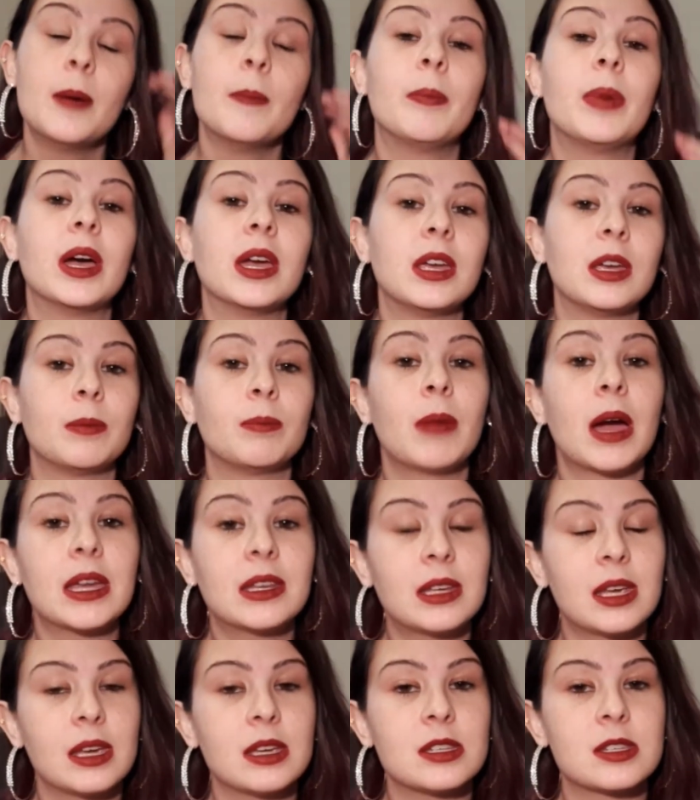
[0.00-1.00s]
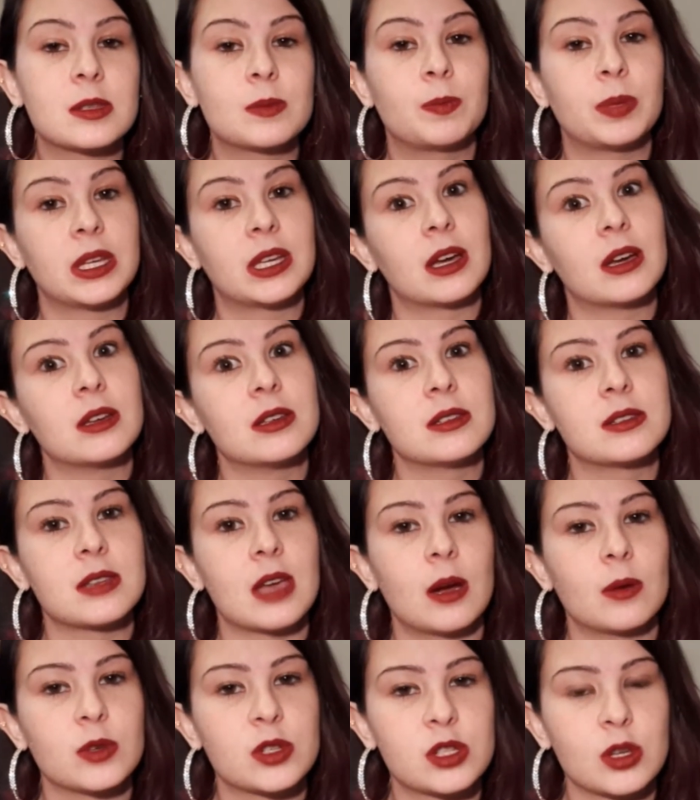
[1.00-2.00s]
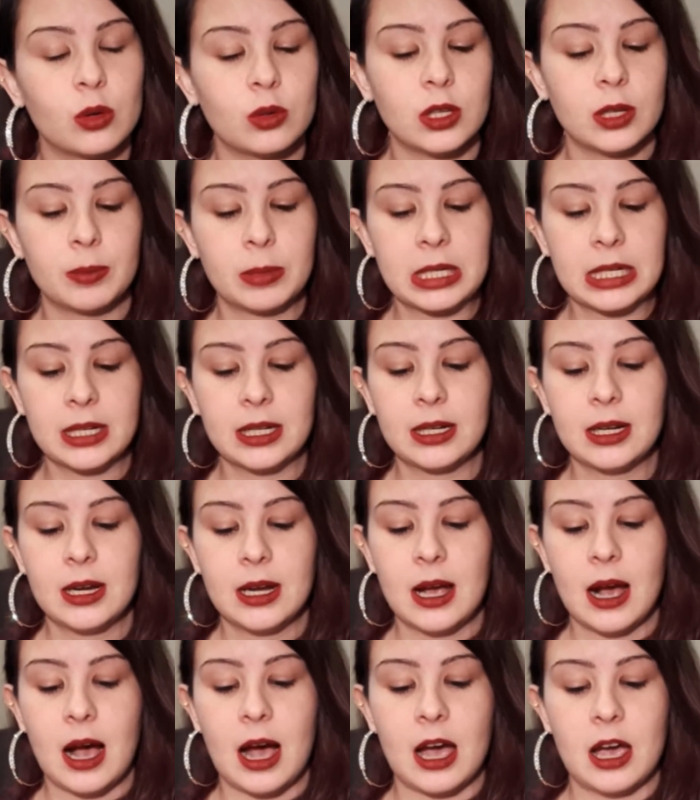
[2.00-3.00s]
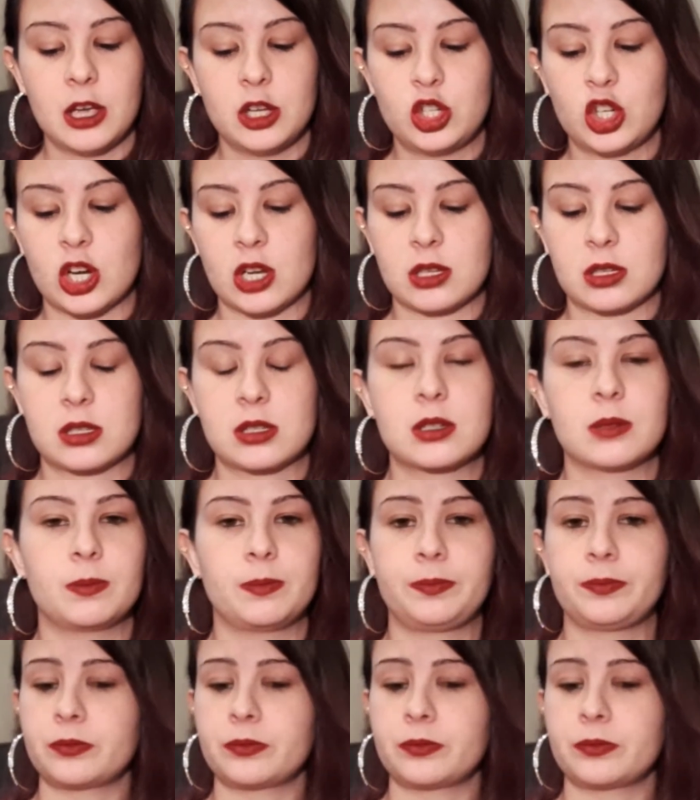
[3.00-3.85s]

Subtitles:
But in my case, because I was so limited, I just